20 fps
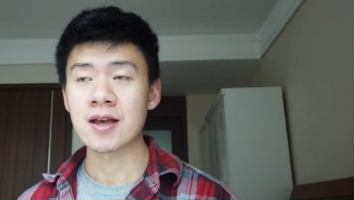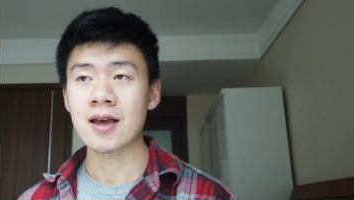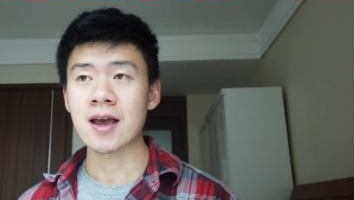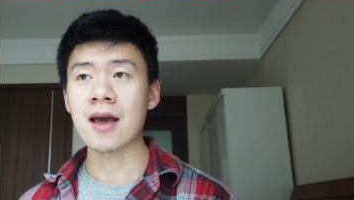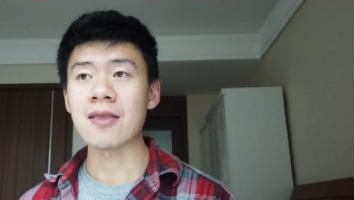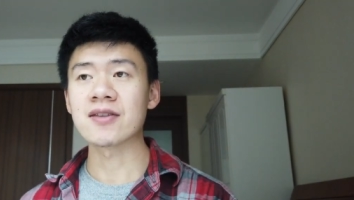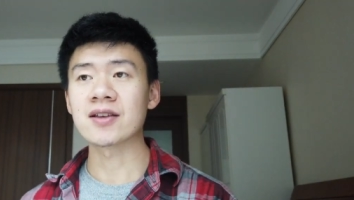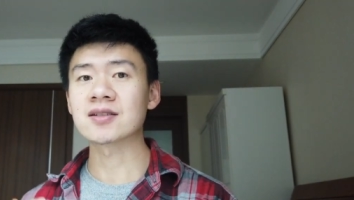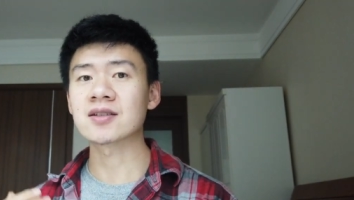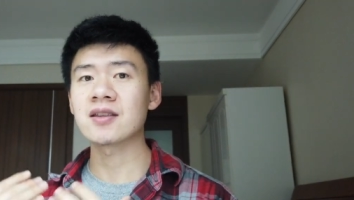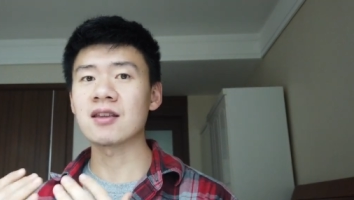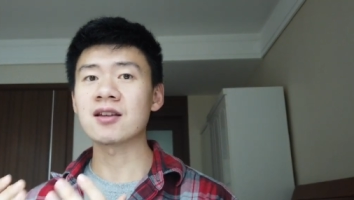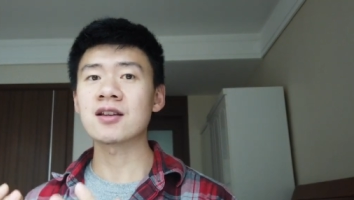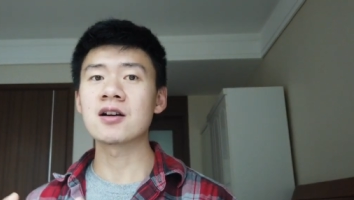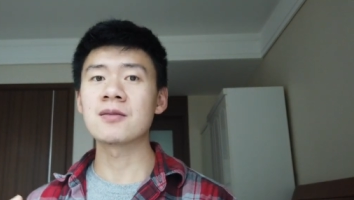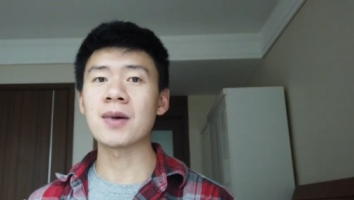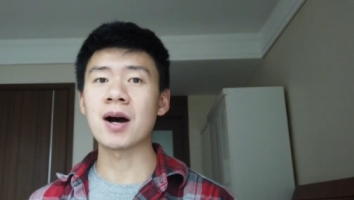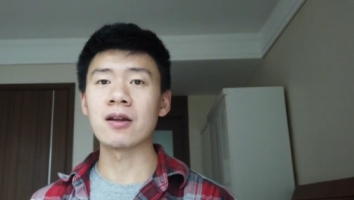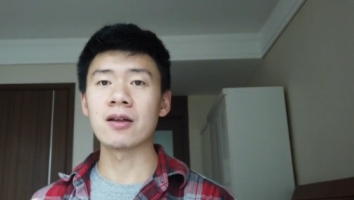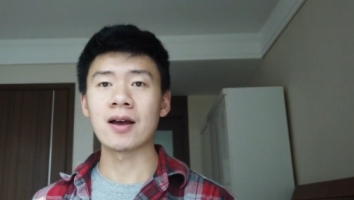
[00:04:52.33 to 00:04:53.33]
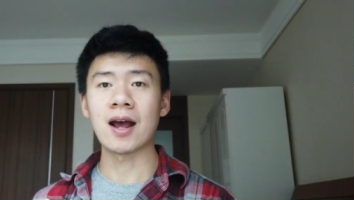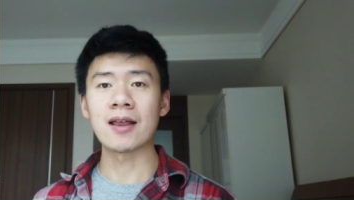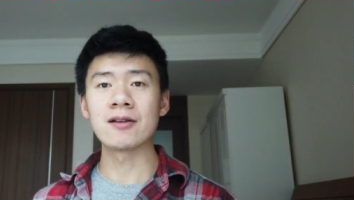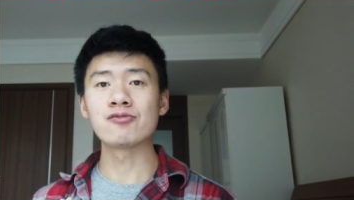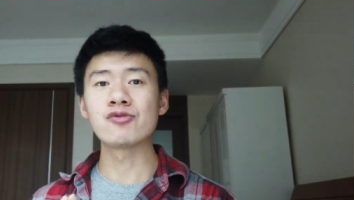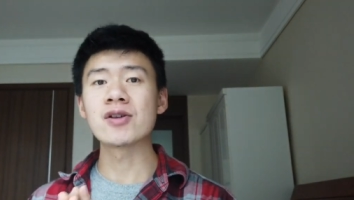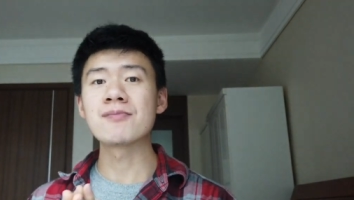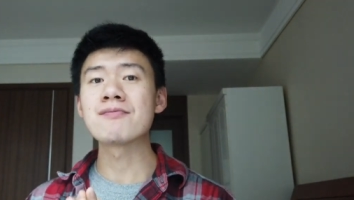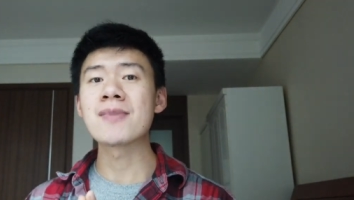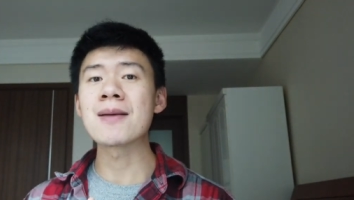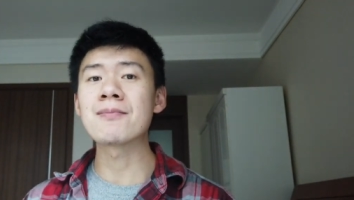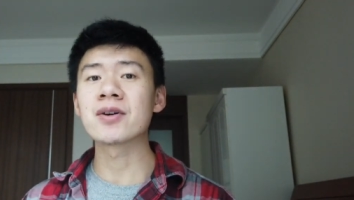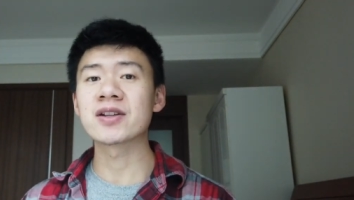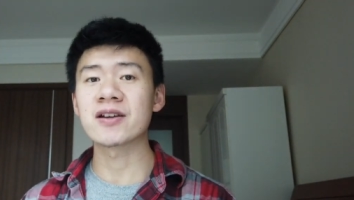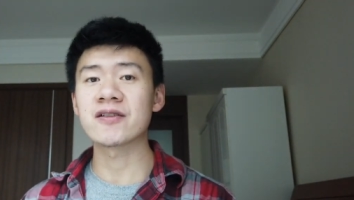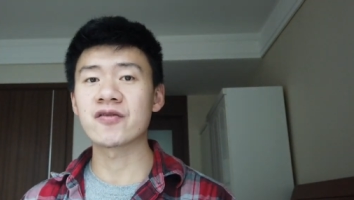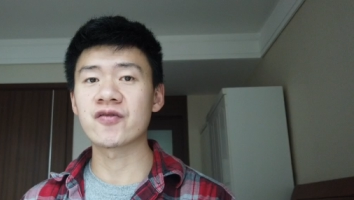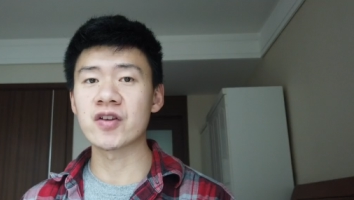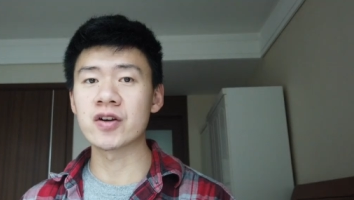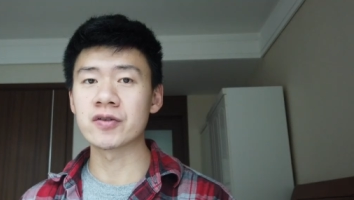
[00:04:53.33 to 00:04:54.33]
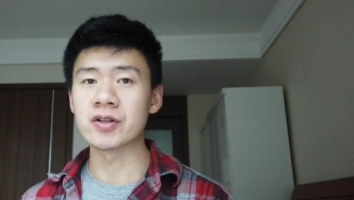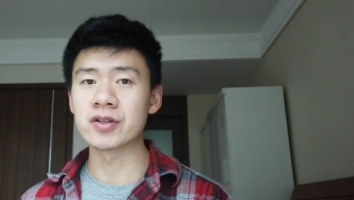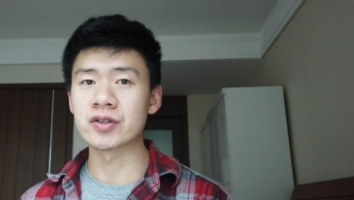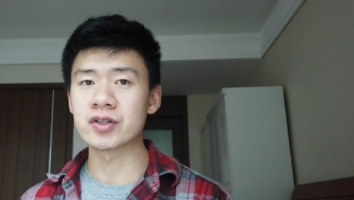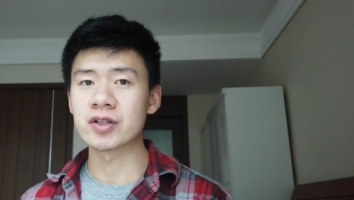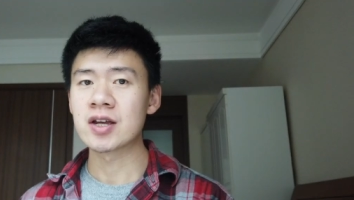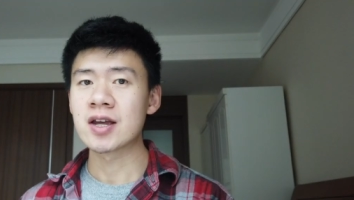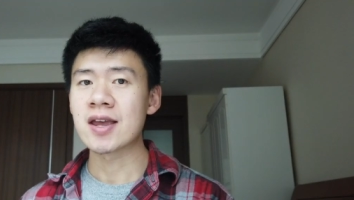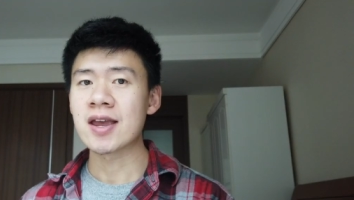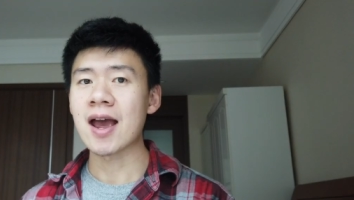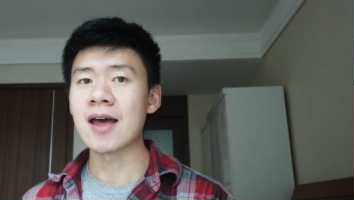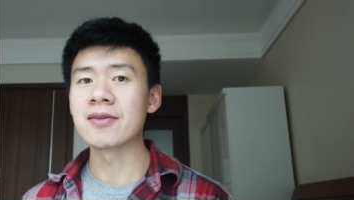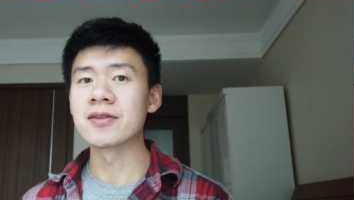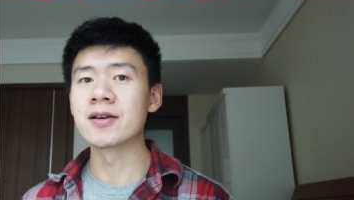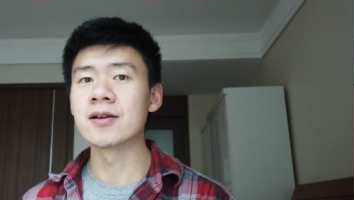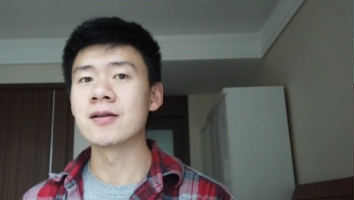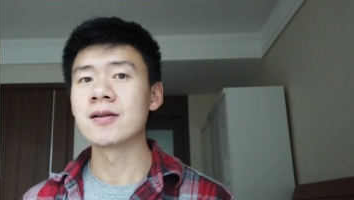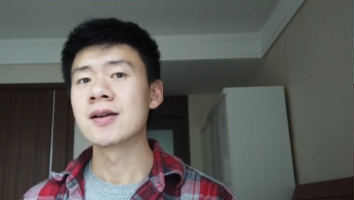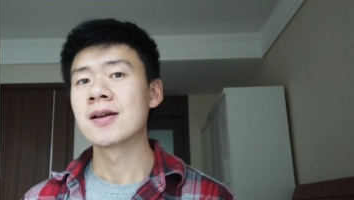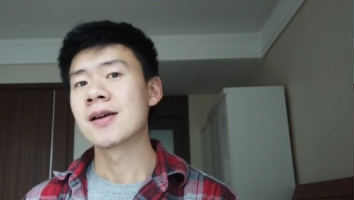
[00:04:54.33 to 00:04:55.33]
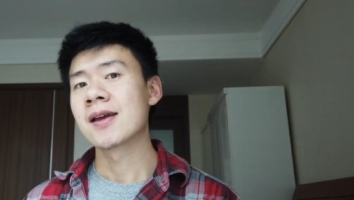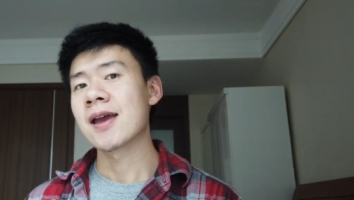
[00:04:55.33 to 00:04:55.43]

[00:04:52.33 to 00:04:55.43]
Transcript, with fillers: and just think about and remember that feelings and uh,